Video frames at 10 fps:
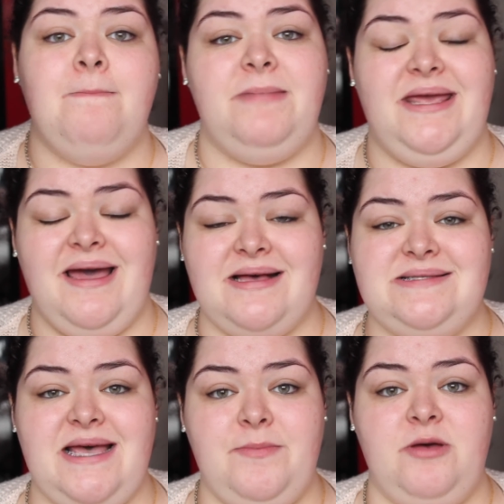
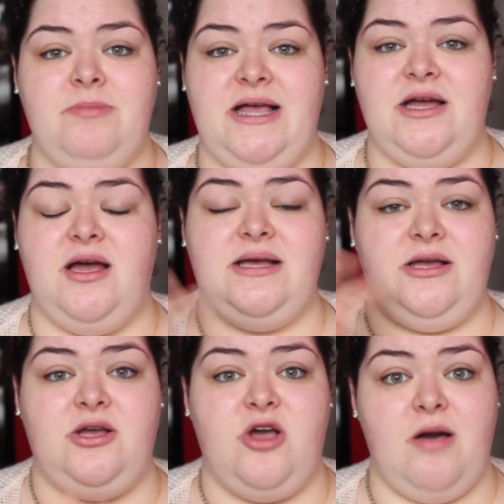Because I'm
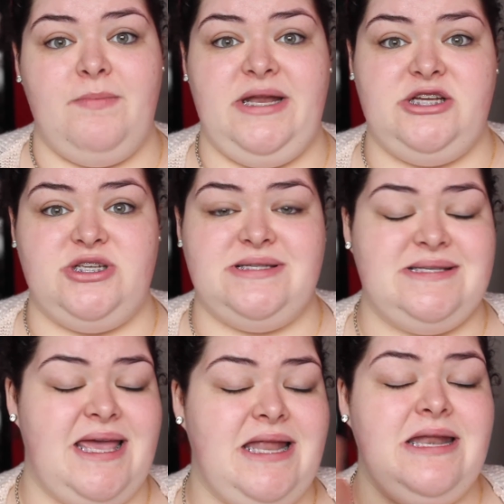combination
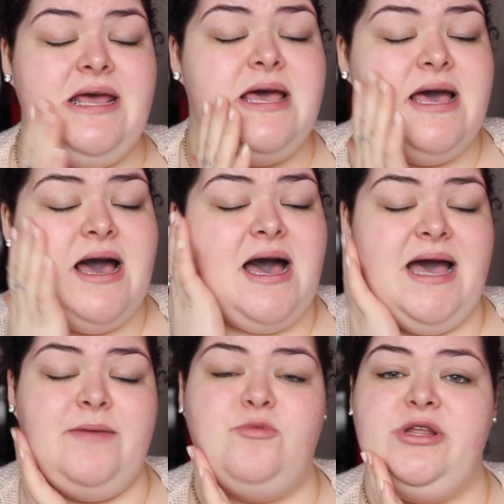skin,
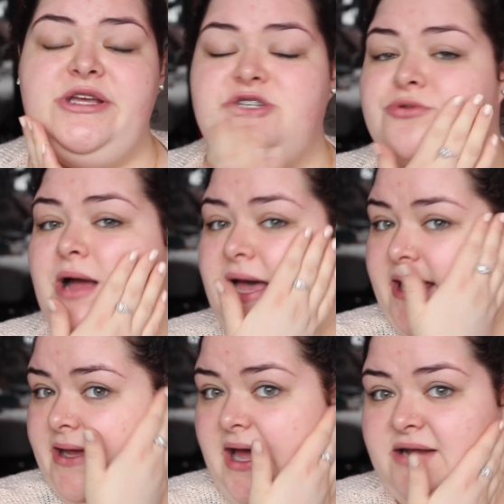I'm really
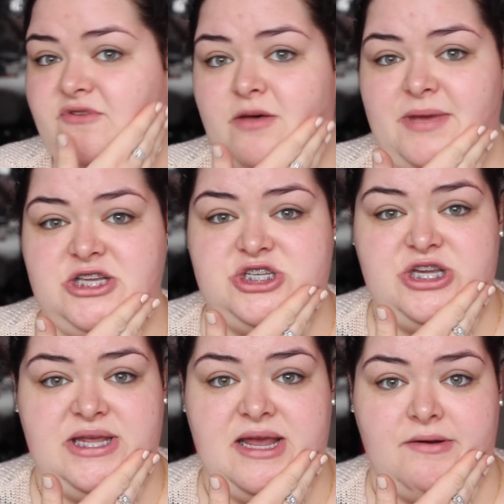dry kind of on my
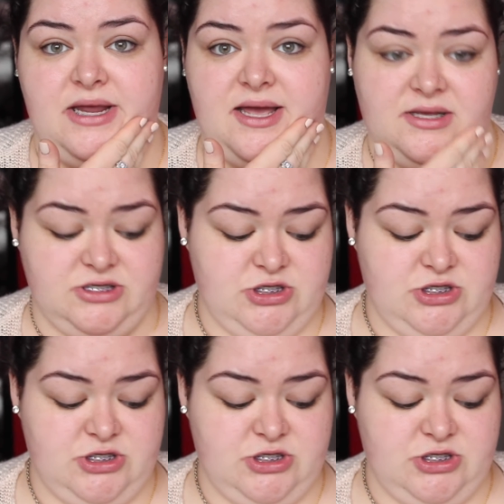cheek area.